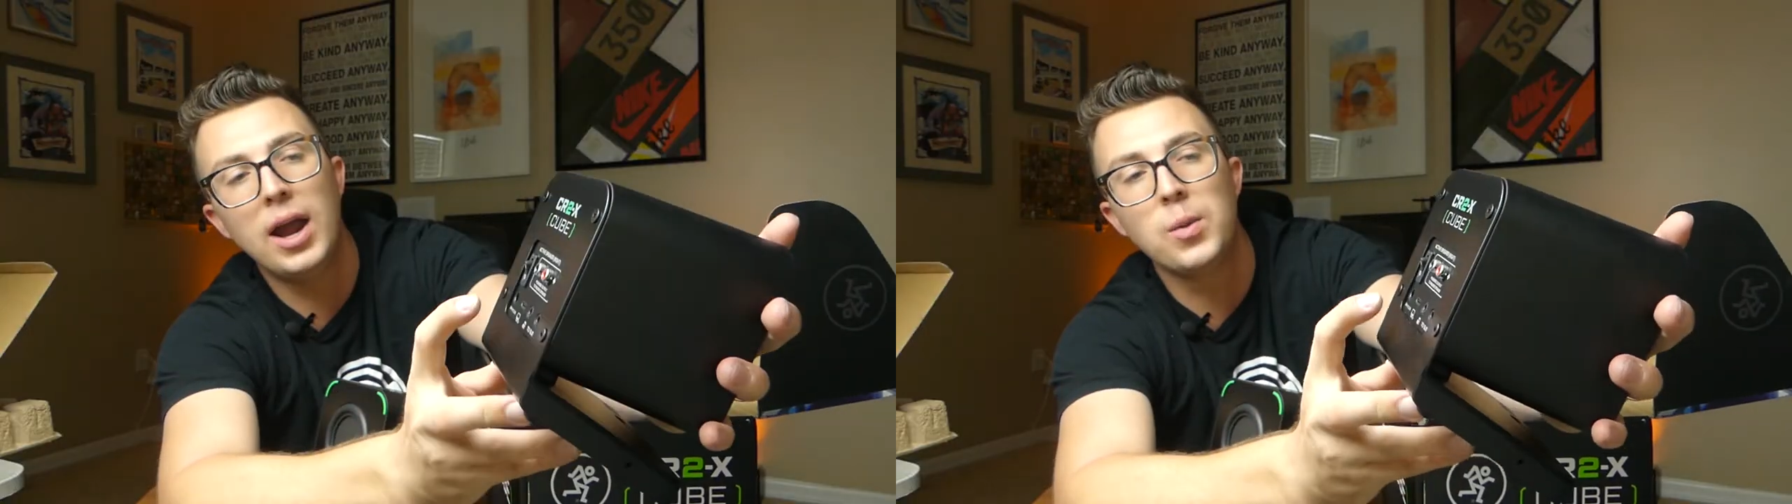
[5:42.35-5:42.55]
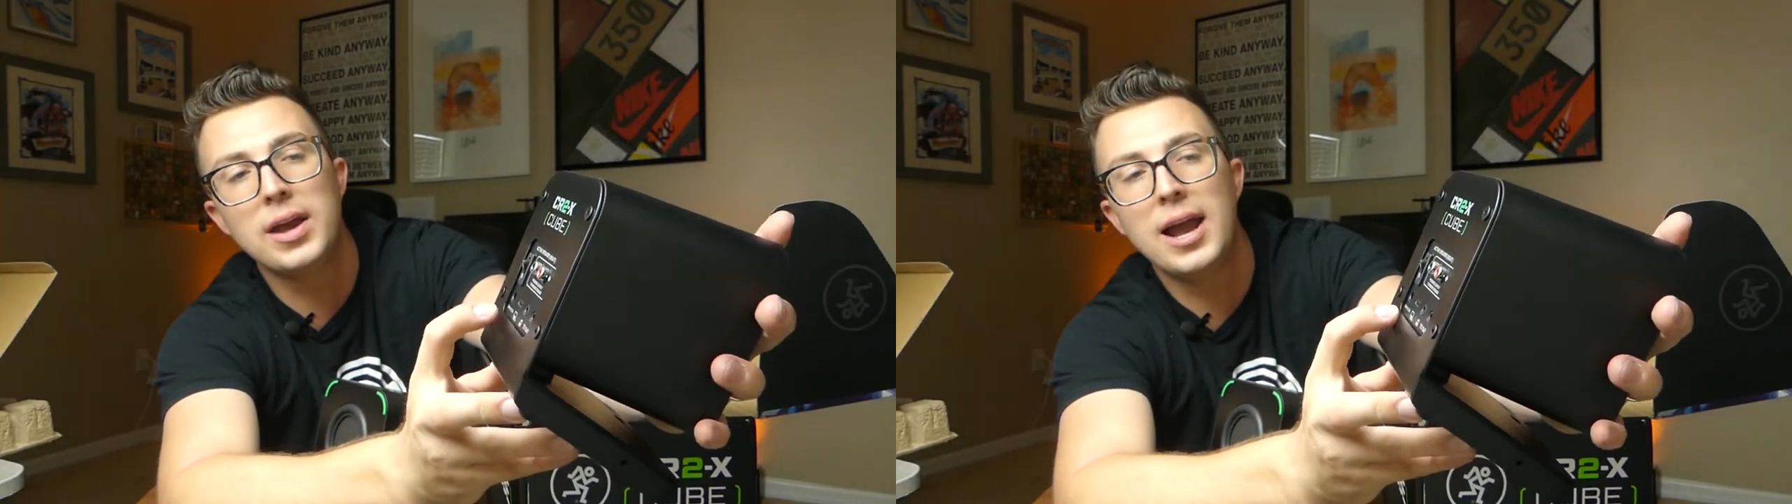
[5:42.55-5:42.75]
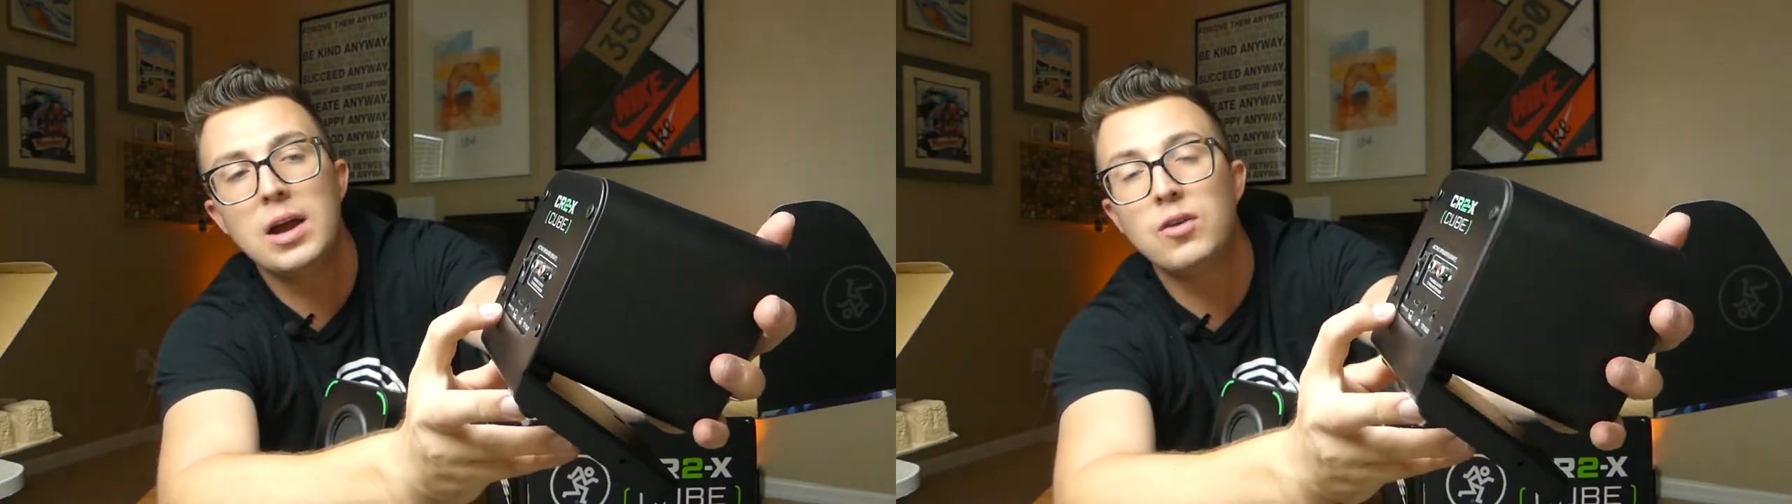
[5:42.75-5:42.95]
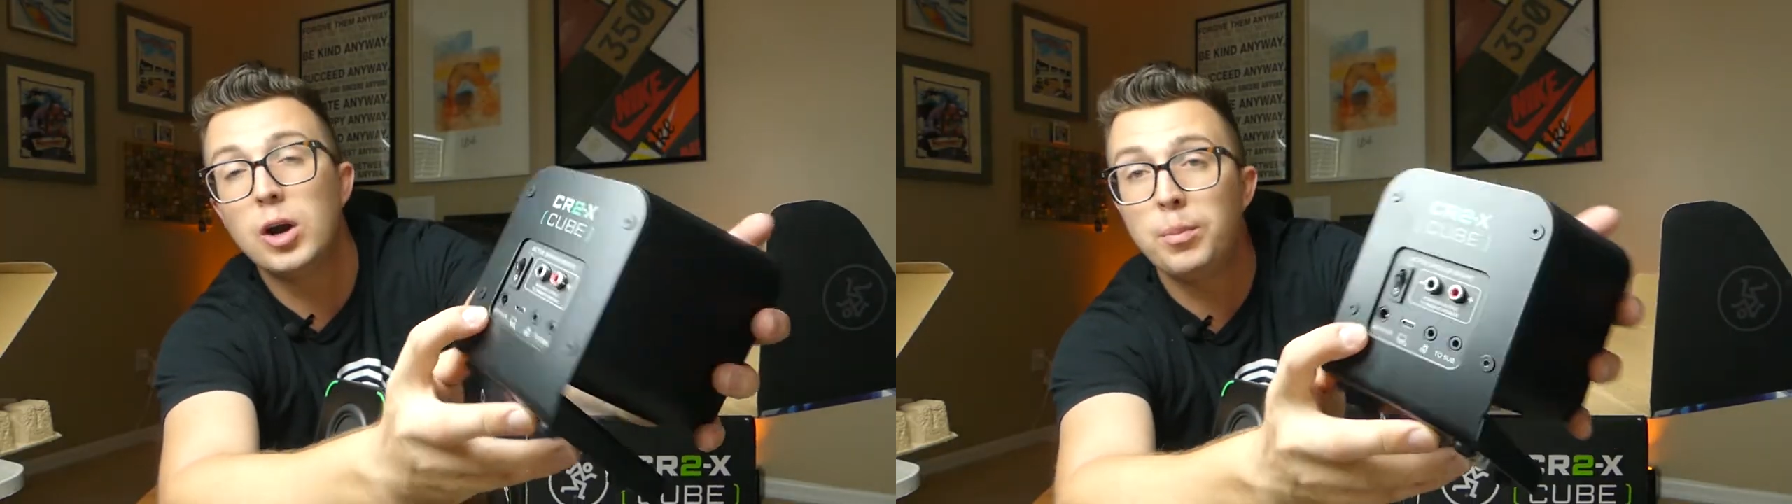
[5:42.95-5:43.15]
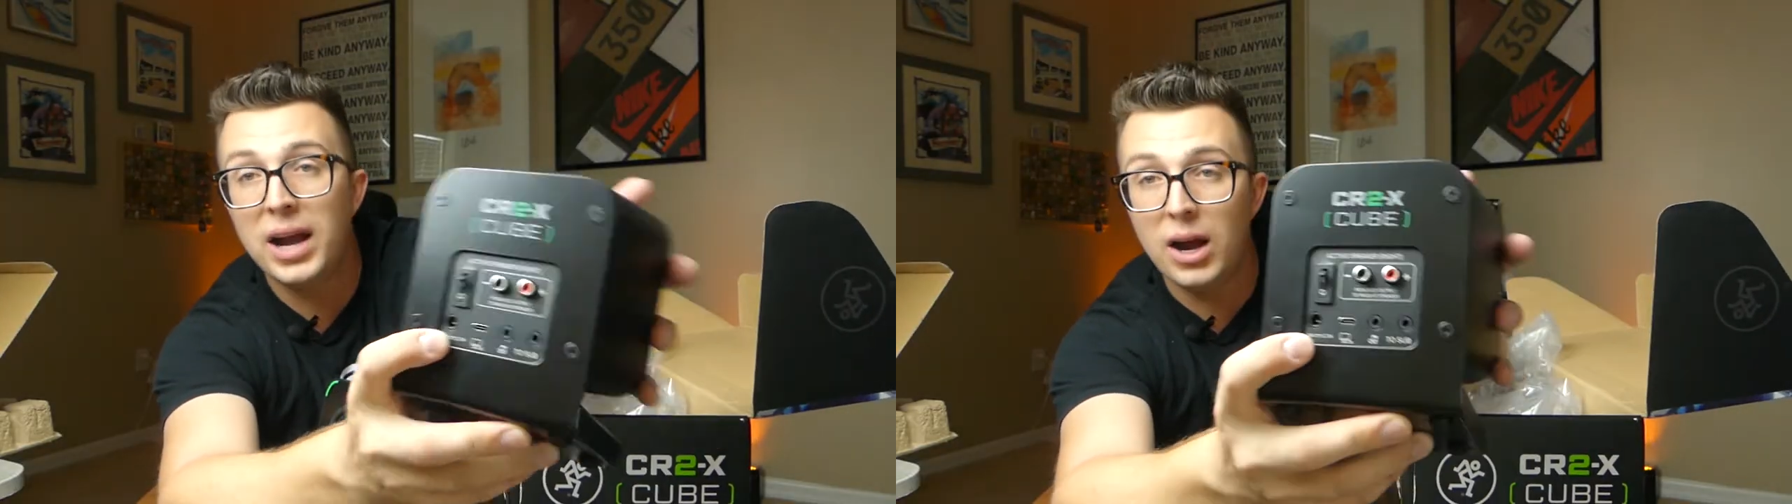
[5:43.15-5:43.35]
and we have
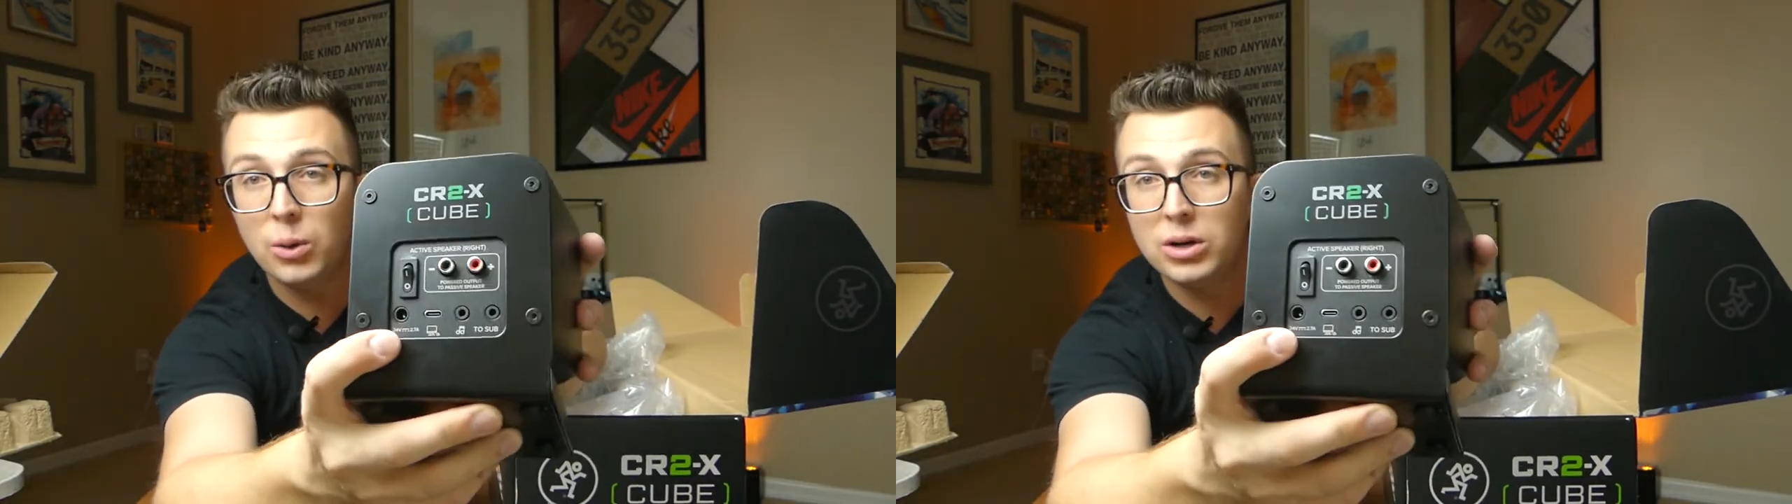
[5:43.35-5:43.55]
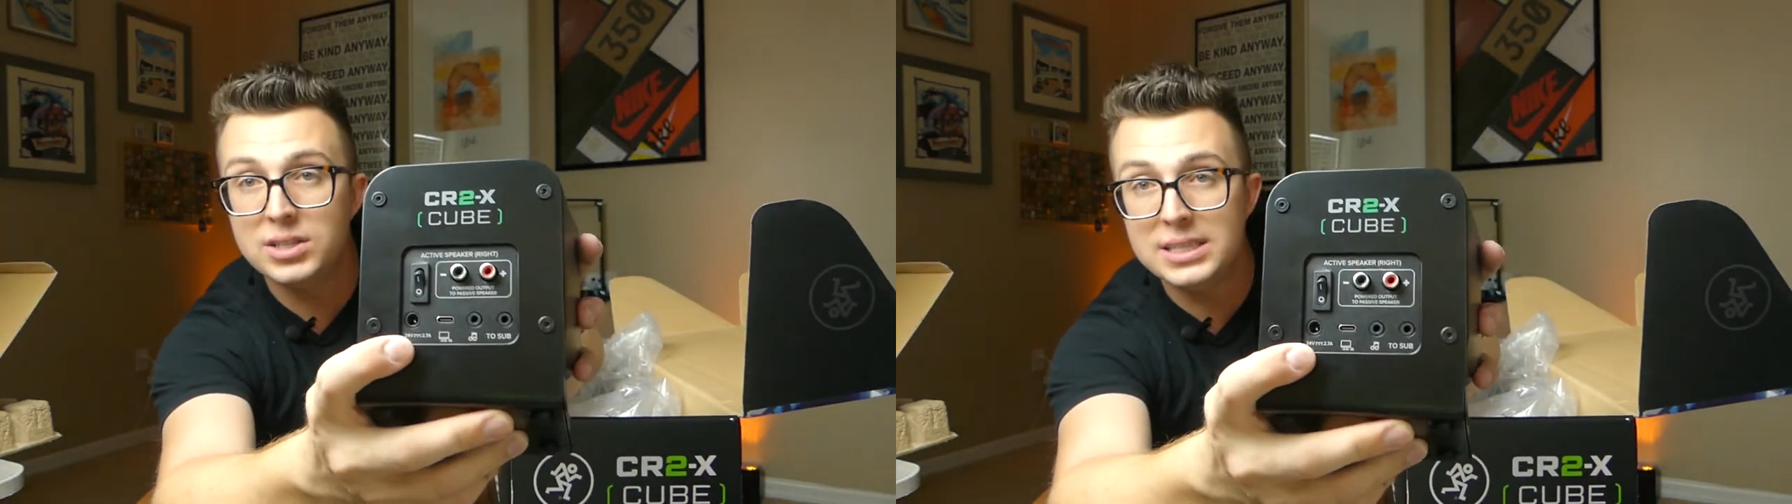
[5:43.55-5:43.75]
our power